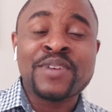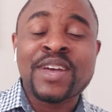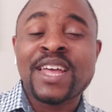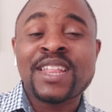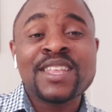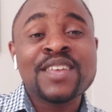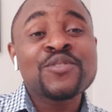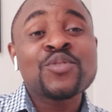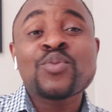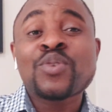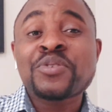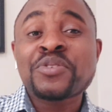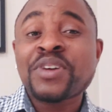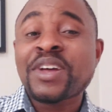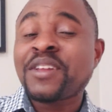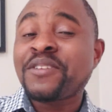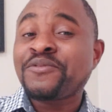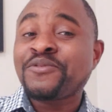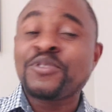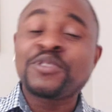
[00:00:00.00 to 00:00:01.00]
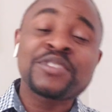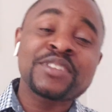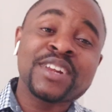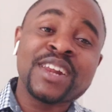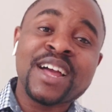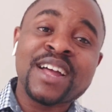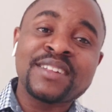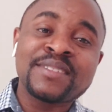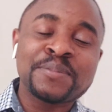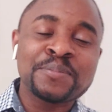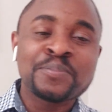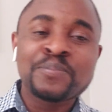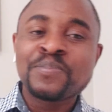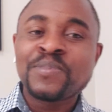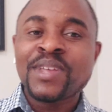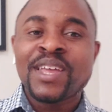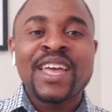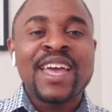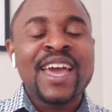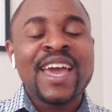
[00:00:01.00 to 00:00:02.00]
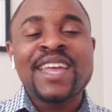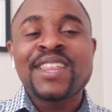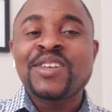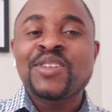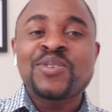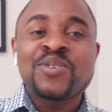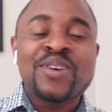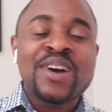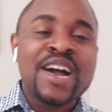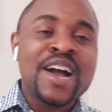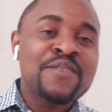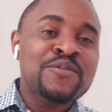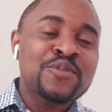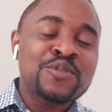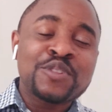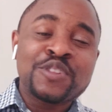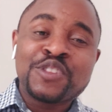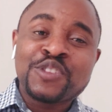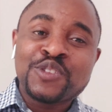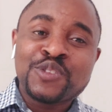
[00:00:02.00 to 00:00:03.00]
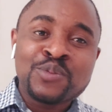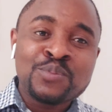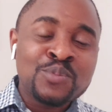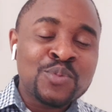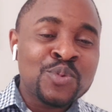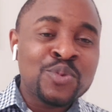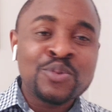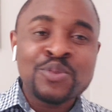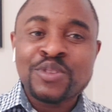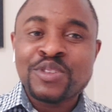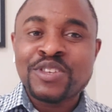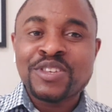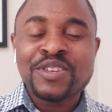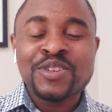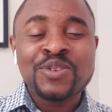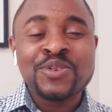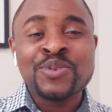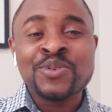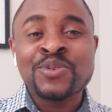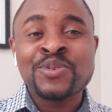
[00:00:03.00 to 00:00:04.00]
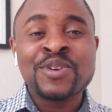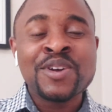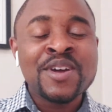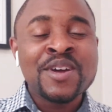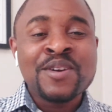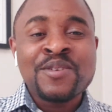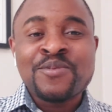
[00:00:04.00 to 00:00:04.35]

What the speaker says: And if you want to get a first class and, you know, have a smooth, you know,